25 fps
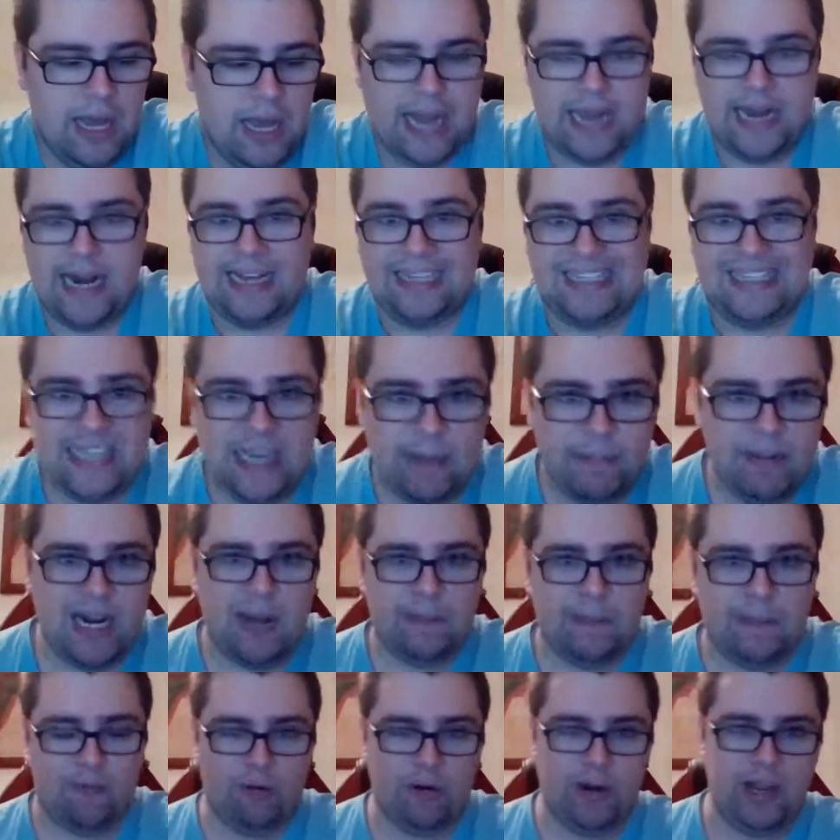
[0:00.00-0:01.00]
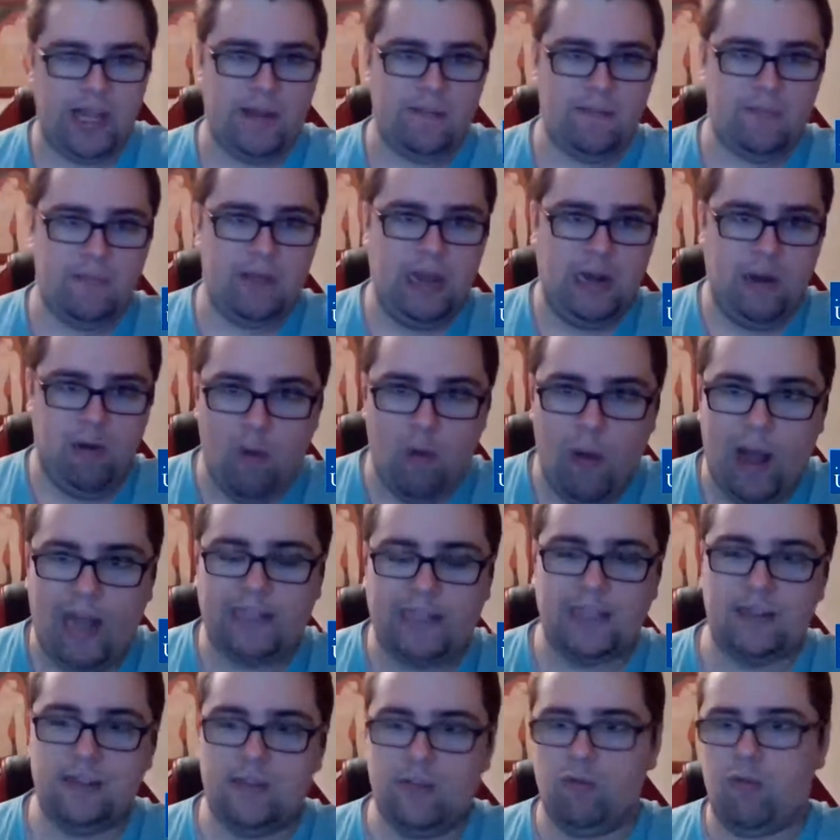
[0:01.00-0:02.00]
And I sum it up for him and
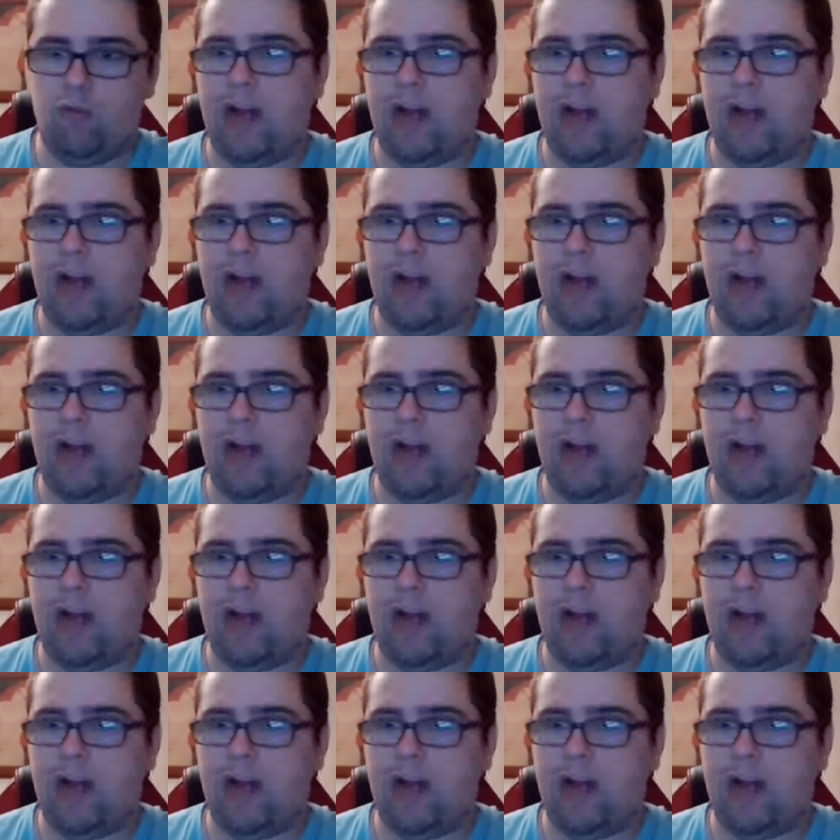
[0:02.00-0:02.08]
write it,